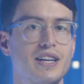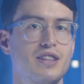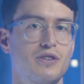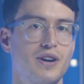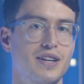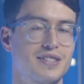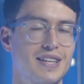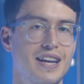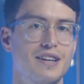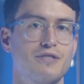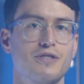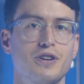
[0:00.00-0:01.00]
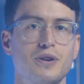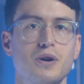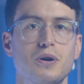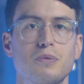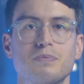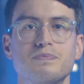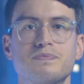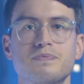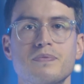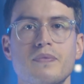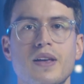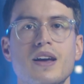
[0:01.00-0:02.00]
get the correct setting for your home.
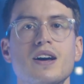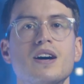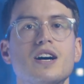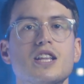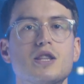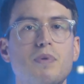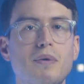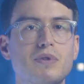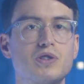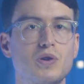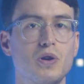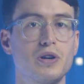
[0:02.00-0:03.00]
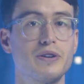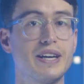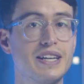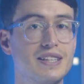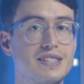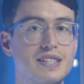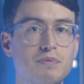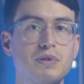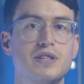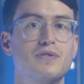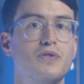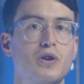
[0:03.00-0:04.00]
The pump controller, in its
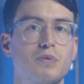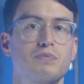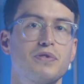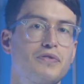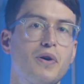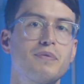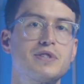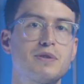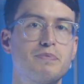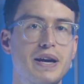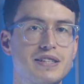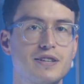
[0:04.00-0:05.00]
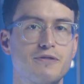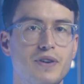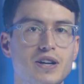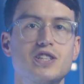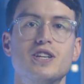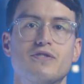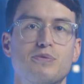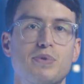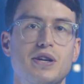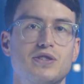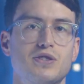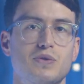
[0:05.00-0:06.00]
simplest form, performs the basic function of a
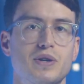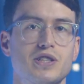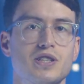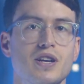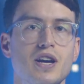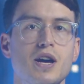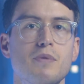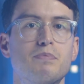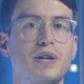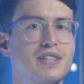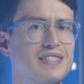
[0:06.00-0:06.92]
pressure switch but a